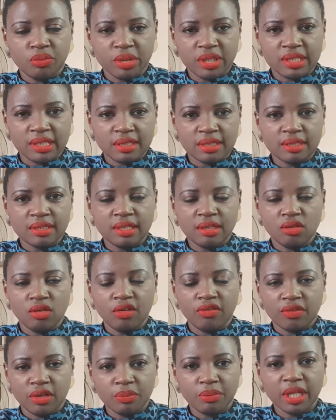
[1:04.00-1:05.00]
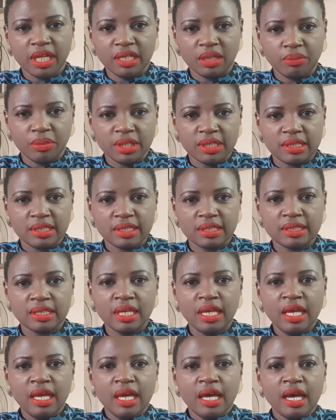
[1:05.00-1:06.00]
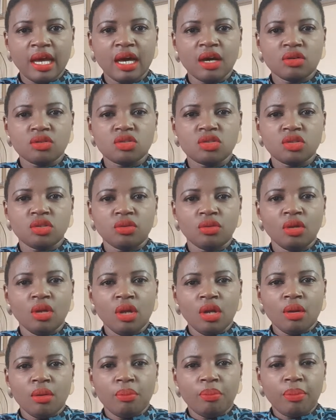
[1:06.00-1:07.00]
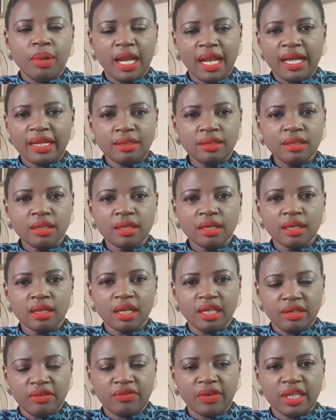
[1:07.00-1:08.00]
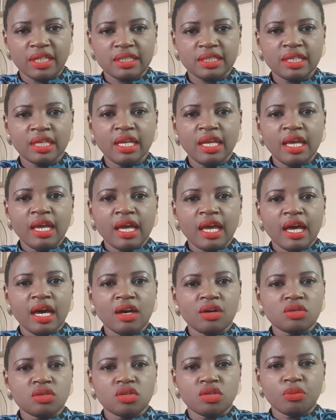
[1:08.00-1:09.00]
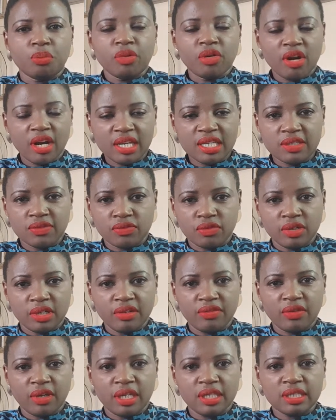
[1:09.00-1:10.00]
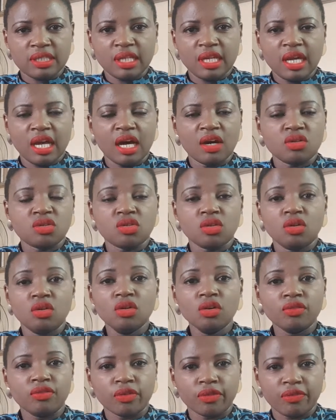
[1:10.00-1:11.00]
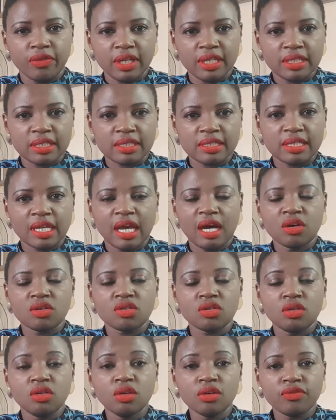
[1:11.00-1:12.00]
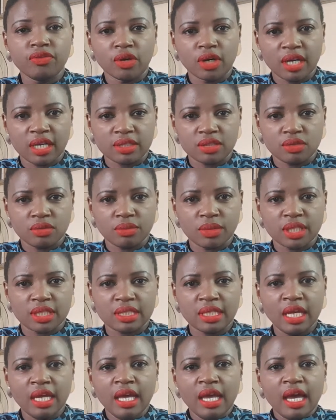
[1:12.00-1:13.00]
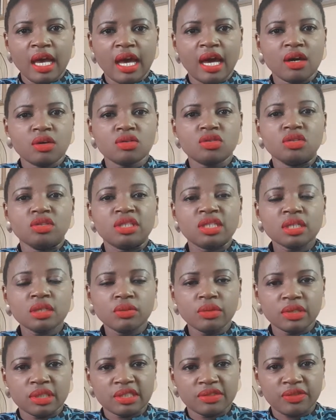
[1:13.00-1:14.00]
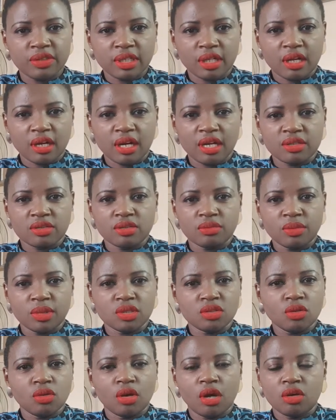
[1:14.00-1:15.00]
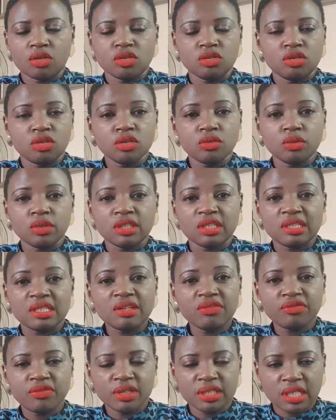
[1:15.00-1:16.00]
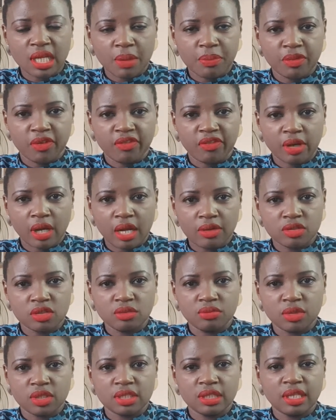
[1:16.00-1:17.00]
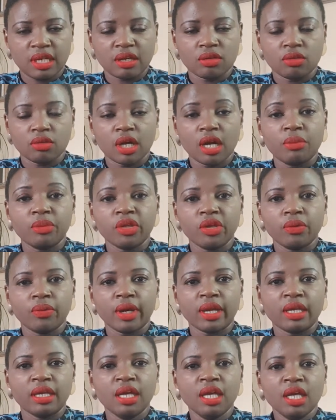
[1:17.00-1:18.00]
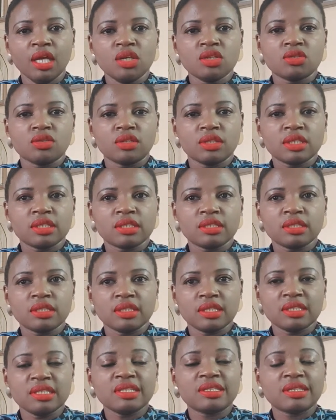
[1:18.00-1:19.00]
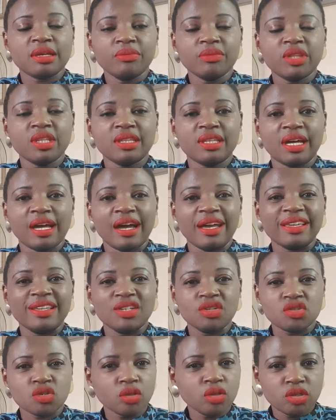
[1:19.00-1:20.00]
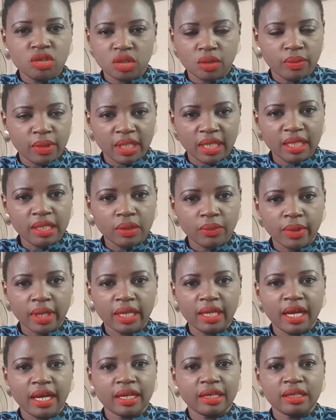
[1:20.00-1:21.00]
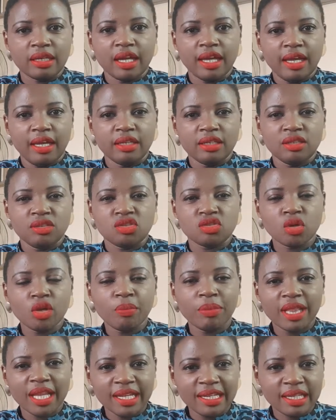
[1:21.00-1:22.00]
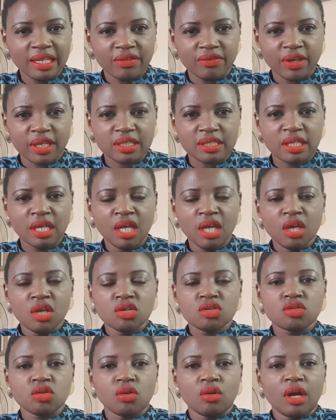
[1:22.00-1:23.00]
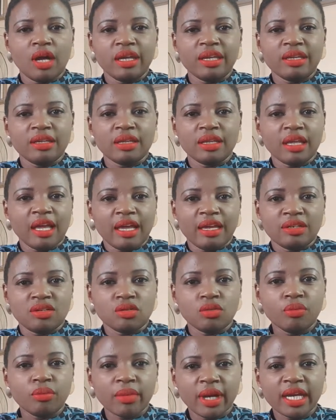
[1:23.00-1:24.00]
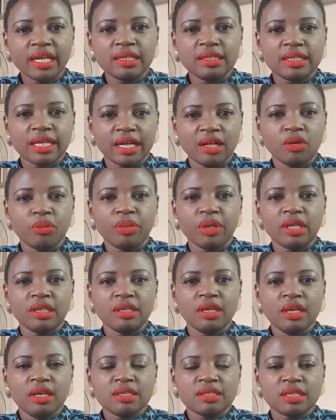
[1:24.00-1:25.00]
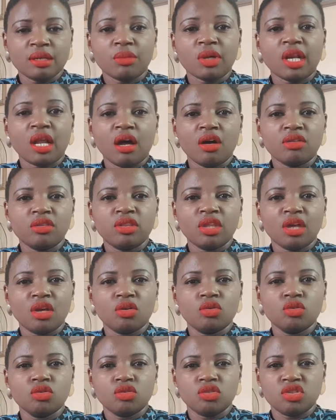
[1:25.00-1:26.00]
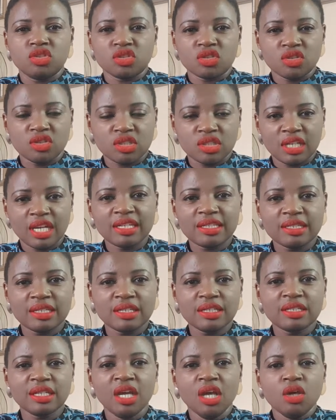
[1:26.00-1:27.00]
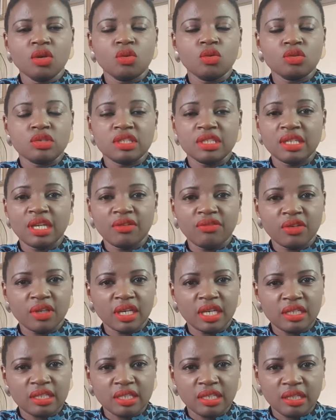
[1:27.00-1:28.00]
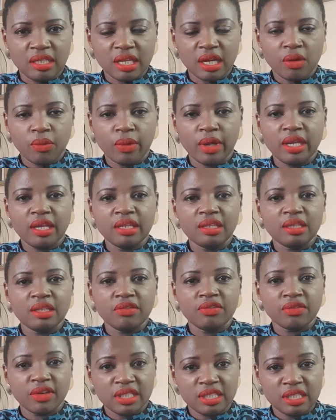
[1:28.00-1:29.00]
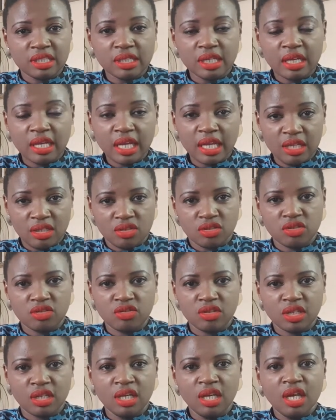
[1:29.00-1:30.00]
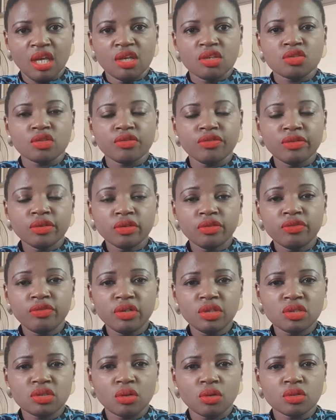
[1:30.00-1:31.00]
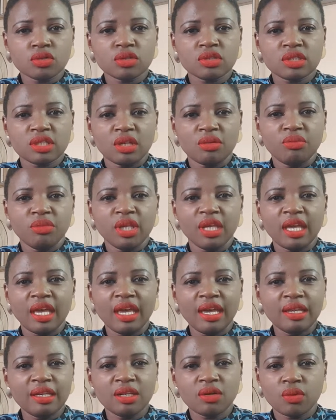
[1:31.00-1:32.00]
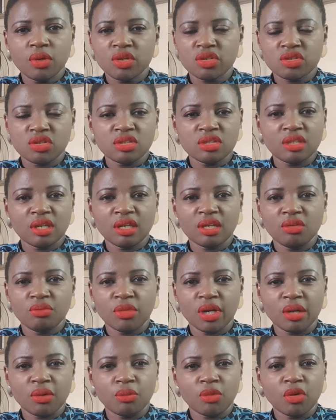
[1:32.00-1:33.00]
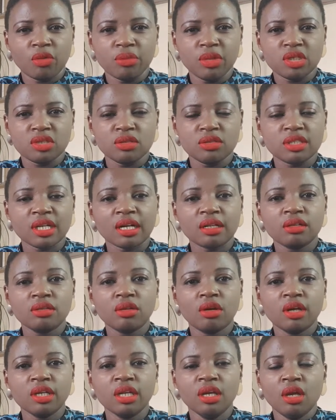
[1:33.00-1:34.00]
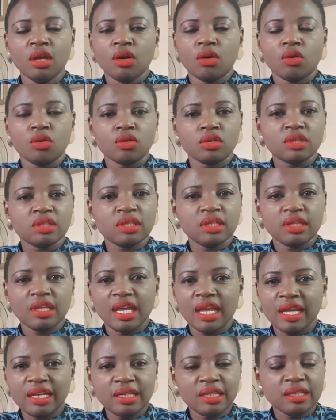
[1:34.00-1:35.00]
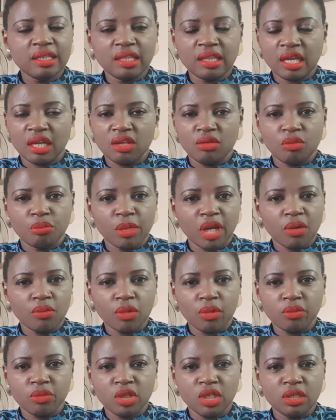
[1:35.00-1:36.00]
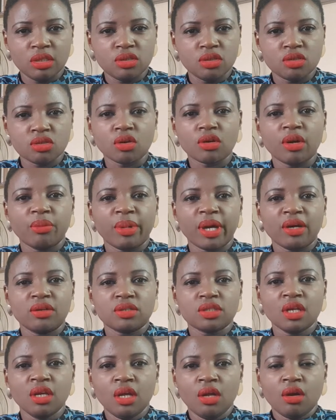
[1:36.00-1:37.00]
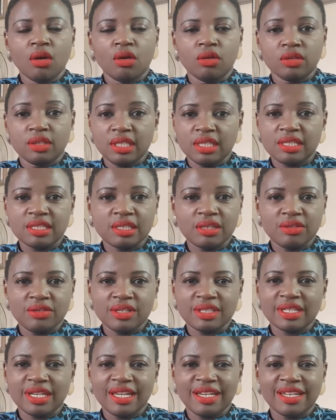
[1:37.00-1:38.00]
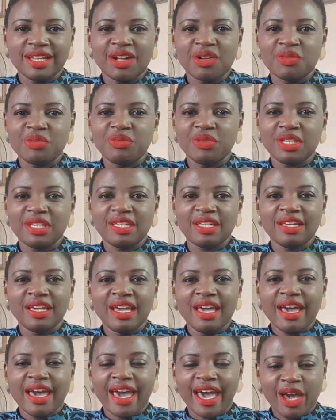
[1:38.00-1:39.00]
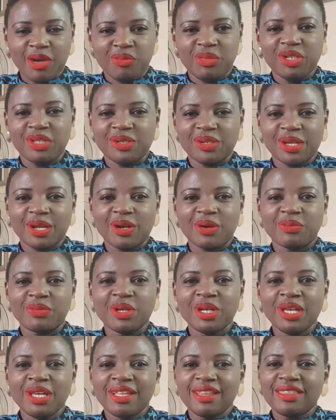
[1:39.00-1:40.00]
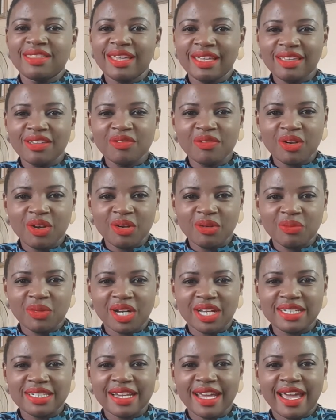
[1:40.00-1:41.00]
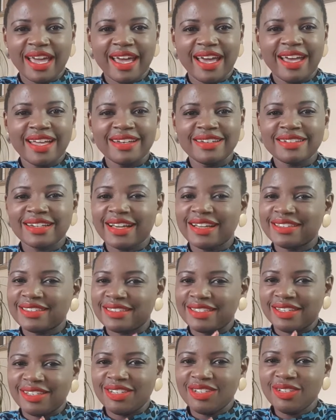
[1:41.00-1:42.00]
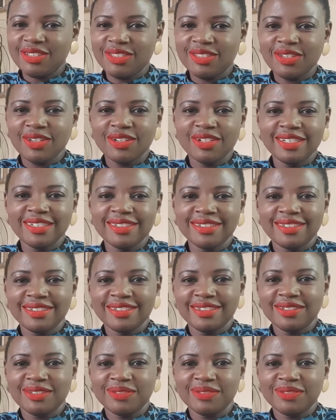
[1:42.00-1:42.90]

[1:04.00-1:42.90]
business, your event planning business, how to plan an event, how to price for an event, how to look for vendors, how to look for customers, how to deal with difficult customers, or how to deal with different type of customers that will come your way. So this is something that I enjoy doing anyway. I enjoy planning events, so I don't mind helping someone out there who's just started, who's navigating their way in the event industry. So feel free to also send me any questions that you might want me to tackle on, or anything that you might want me to talk about on this series, and I'll be happy to help. Thank you very much, and see you soon.